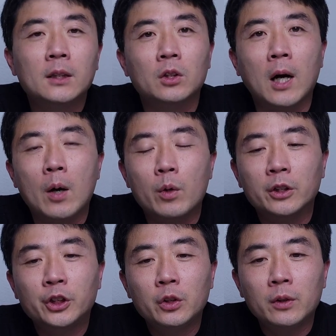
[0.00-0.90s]
So I
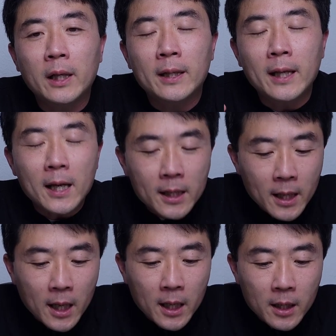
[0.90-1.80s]
will shoot in
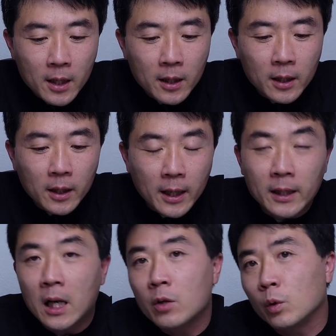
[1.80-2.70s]
8K
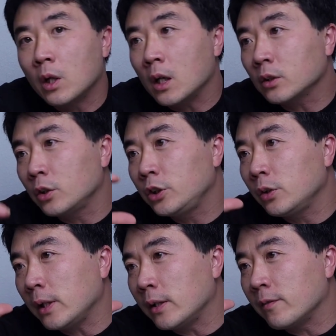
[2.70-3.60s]
and I will also
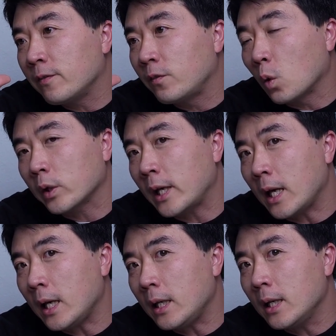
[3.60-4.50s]
shoot in
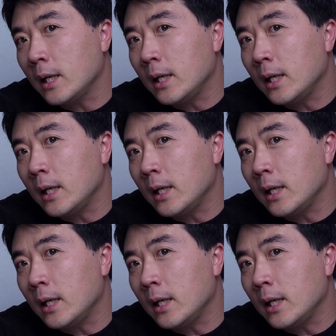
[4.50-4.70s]
4K.